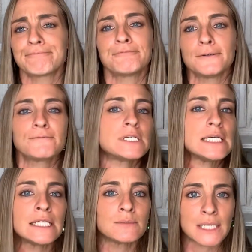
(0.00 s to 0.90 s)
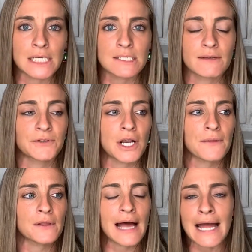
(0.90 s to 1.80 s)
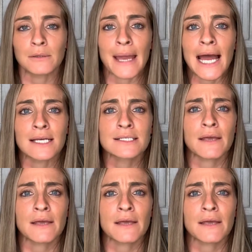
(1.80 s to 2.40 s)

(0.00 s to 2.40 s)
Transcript: fifteen minutes if you're at the Latin Mass,